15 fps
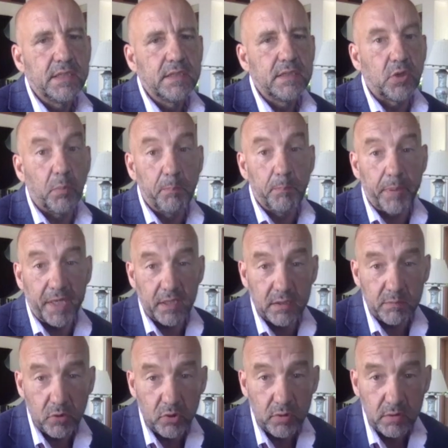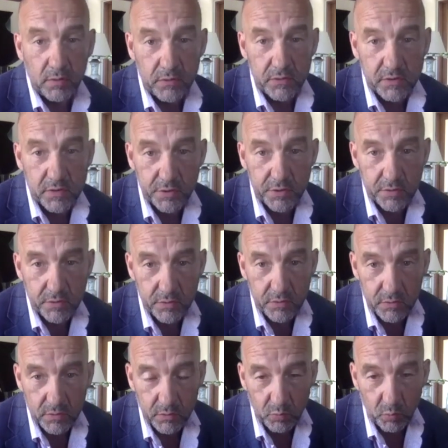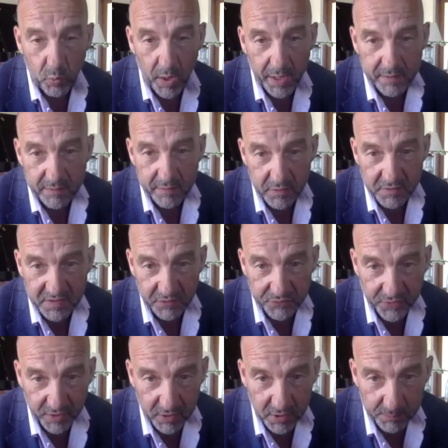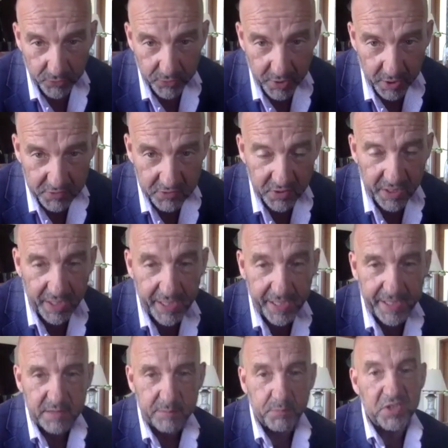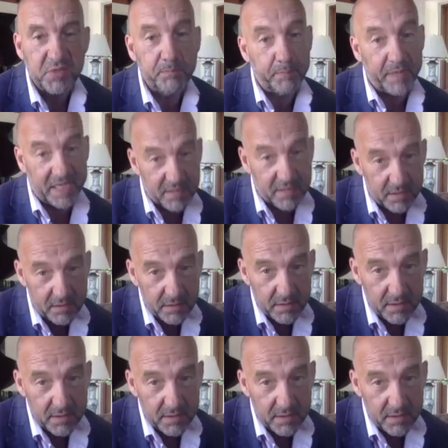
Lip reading: comparable to what the Zeffirelli production had, but better,